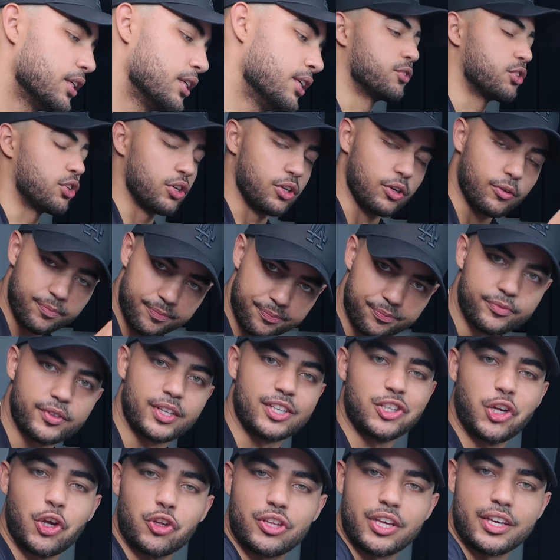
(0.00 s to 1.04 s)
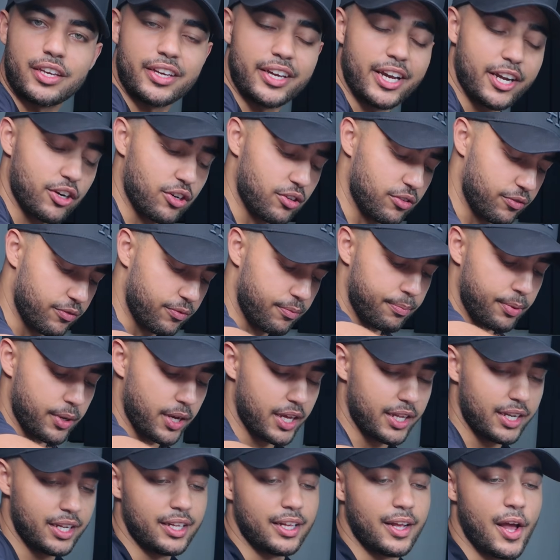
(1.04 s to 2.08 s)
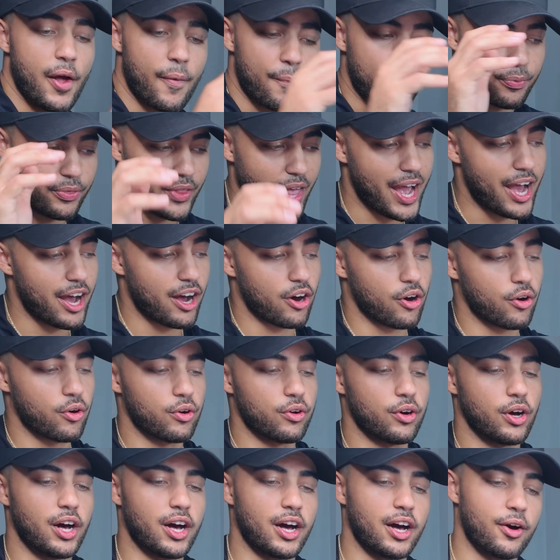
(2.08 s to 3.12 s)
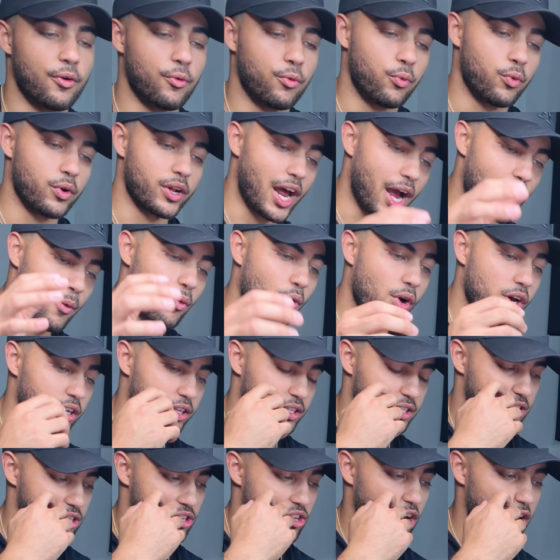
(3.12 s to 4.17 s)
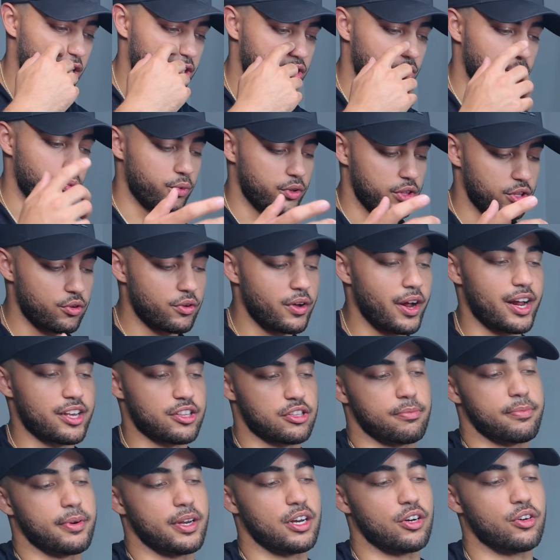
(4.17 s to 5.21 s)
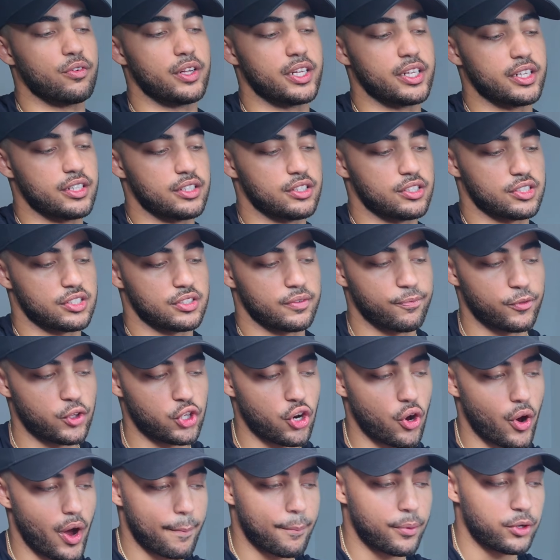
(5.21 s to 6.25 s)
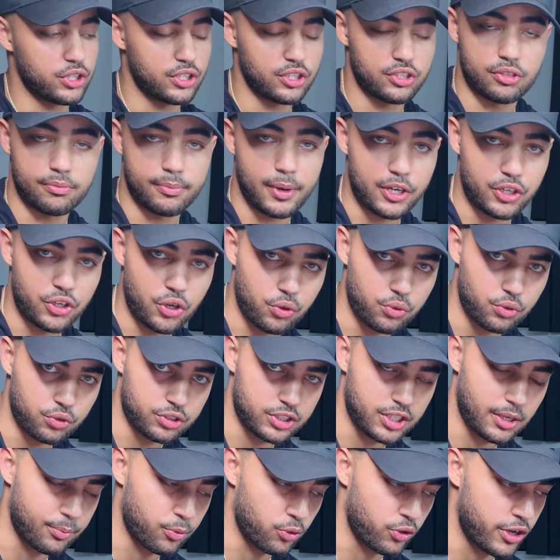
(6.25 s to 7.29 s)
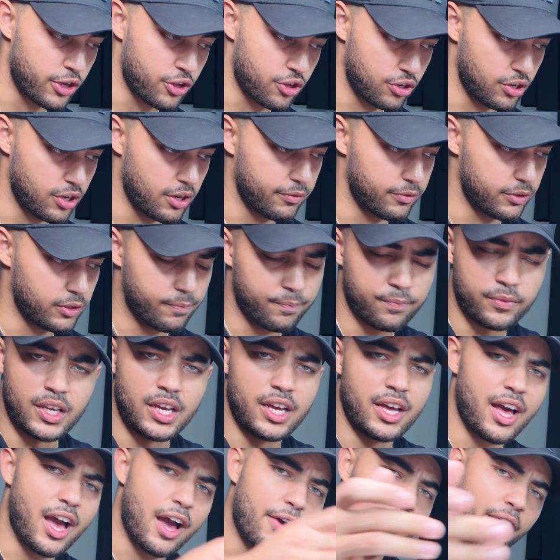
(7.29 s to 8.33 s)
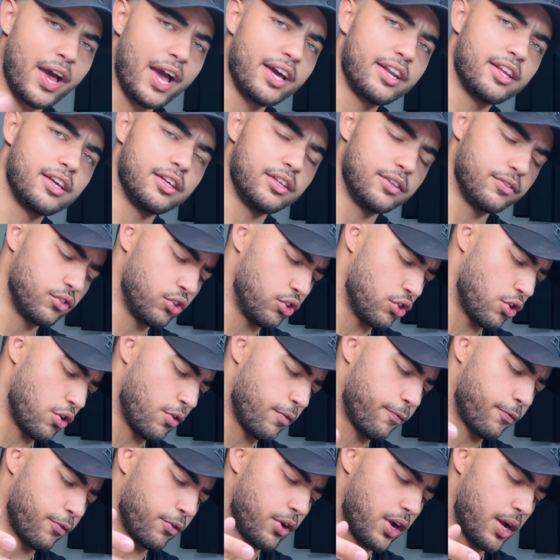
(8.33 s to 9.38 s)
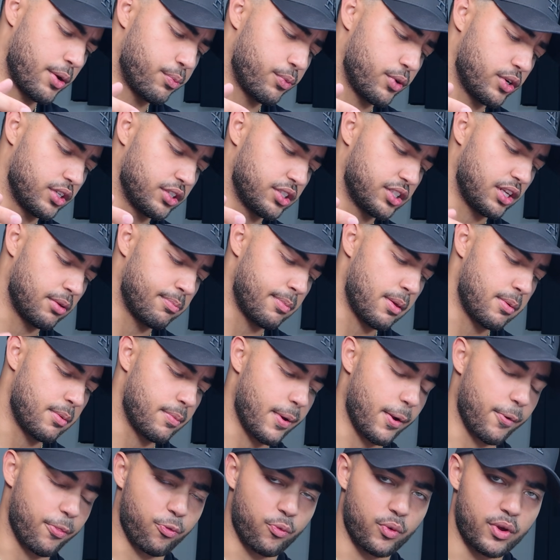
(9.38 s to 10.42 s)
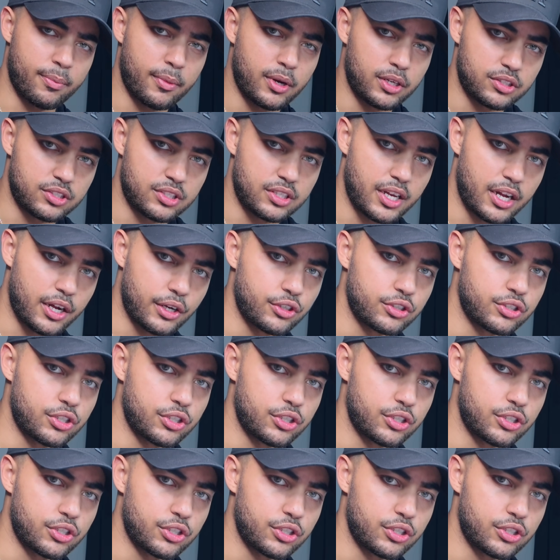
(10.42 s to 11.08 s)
So he's all taken care of. But now, what I wanted to talk with you guys about is, I put these in my donor separation oven. I've had it, for, I want to say, maybe about 3 months now.